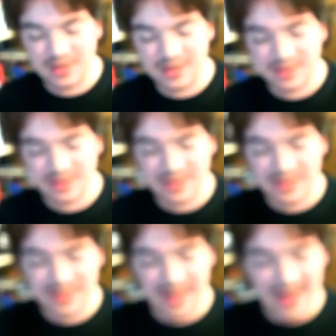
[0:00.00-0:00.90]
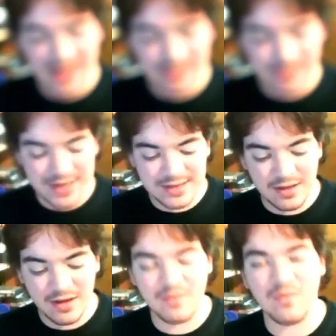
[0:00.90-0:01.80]
create data
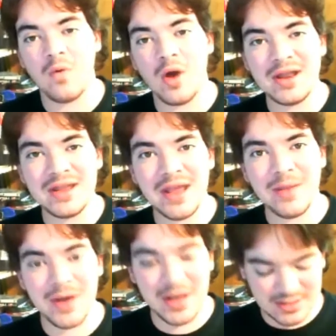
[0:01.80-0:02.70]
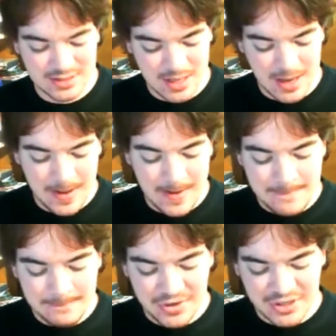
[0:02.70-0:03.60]
speed of 1 gigabyte
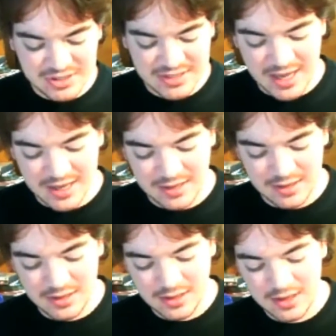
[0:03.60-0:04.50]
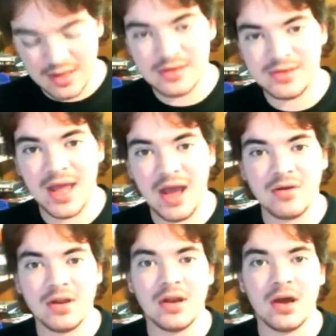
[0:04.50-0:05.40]
per second
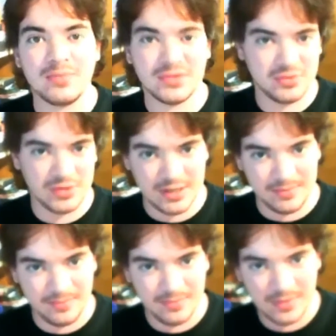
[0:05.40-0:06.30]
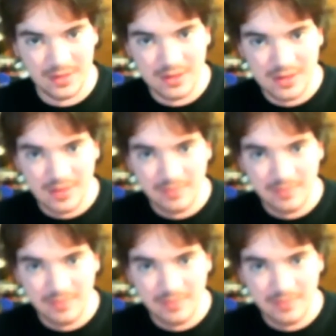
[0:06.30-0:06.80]
down and upstream.